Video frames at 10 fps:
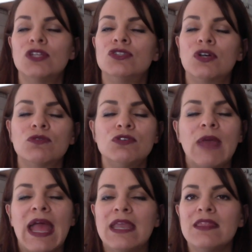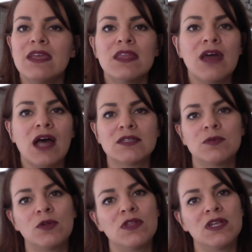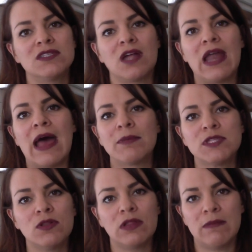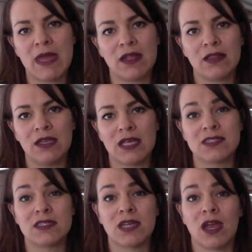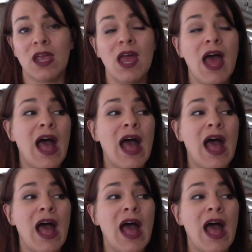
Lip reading: Don't do anything in the hospital that is not absolutely medically necessary.